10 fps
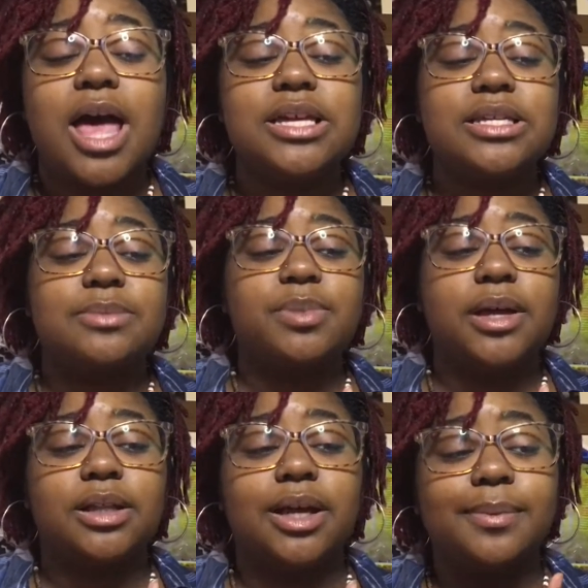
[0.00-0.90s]
It's,
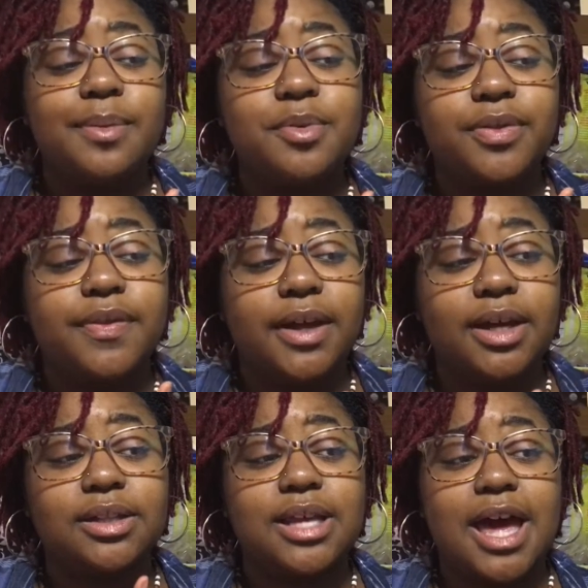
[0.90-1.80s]
a lot of people
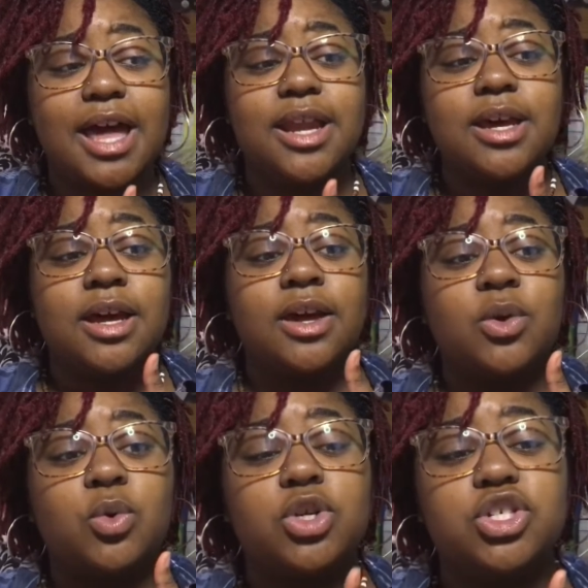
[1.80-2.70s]
think that
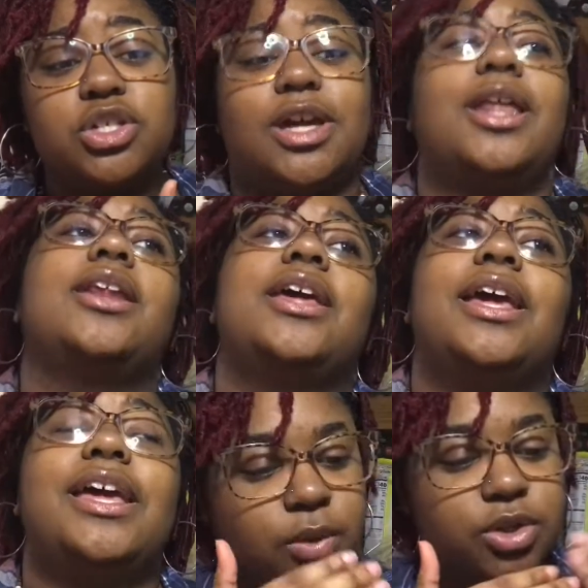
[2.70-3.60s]

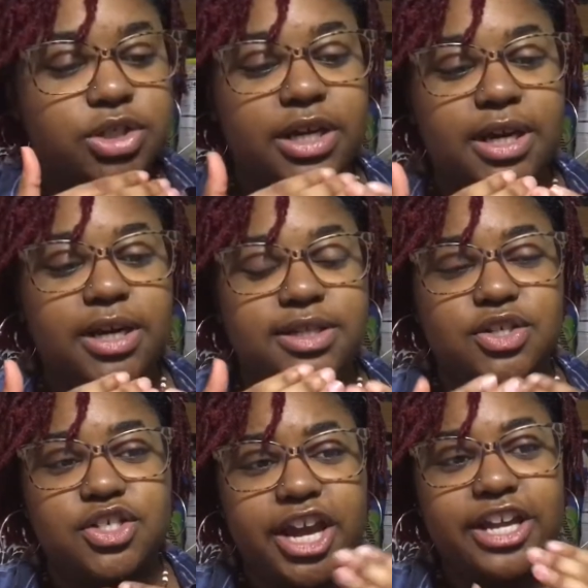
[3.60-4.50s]
Christianity is a
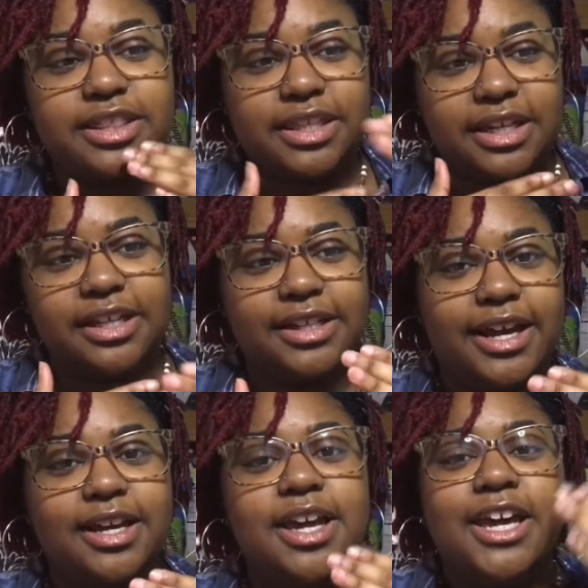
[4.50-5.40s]
chain thing.
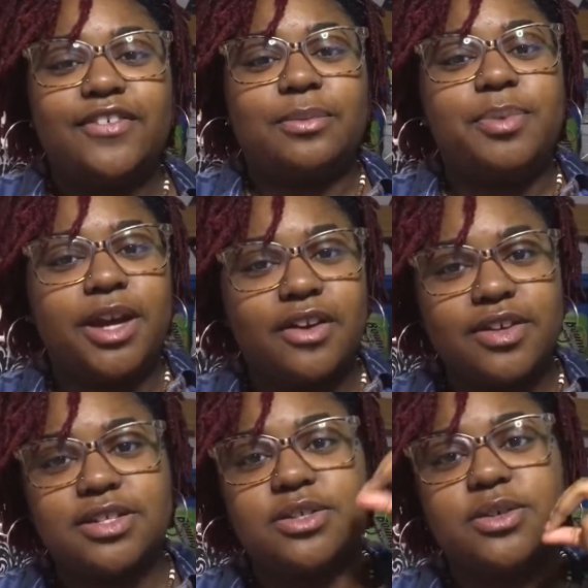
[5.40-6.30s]
Like, if your
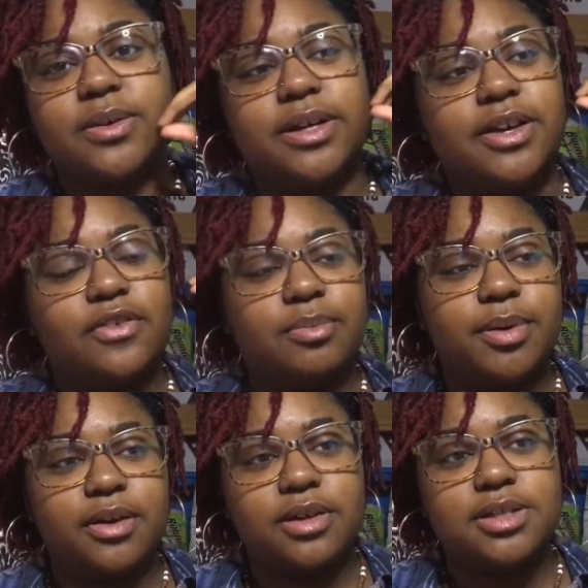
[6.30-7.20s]
parents do it, if your
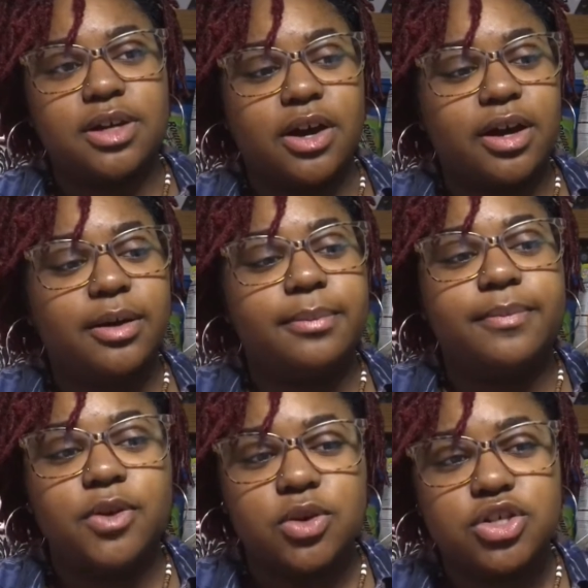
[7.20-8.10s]
parents are
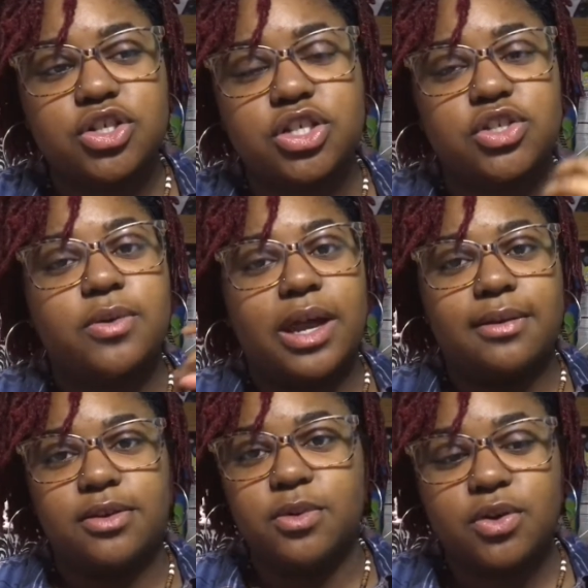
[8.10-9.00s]
Christians, you
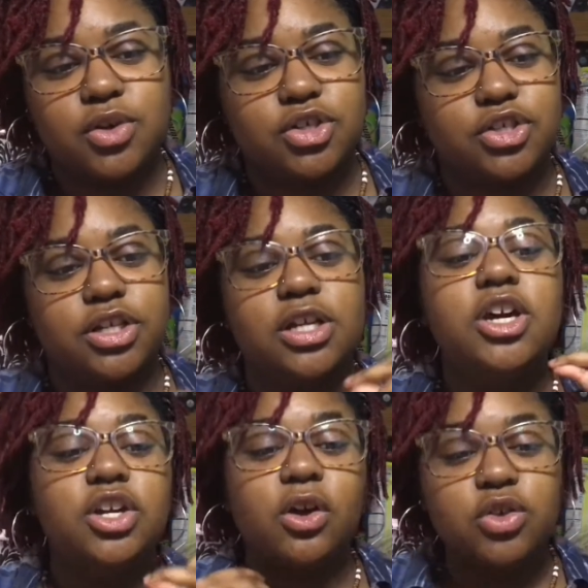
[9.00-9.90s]
a Christian,
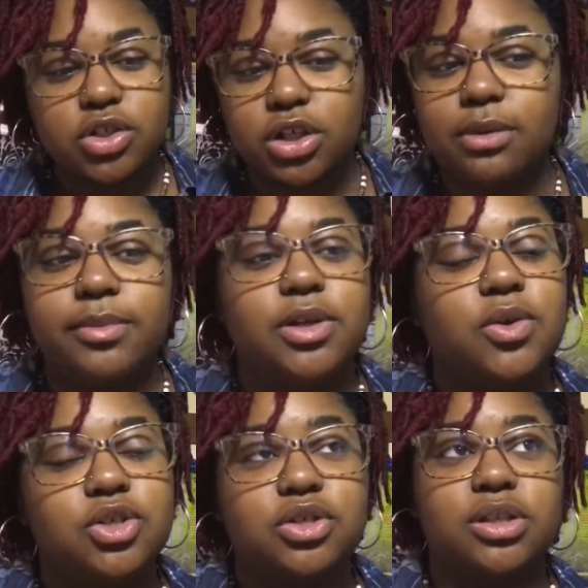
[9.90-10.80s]
your children gonna be a
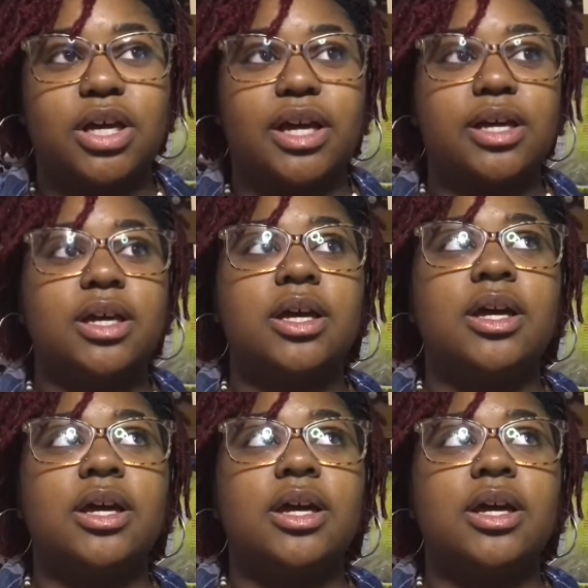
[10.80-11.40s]
Christian. Like,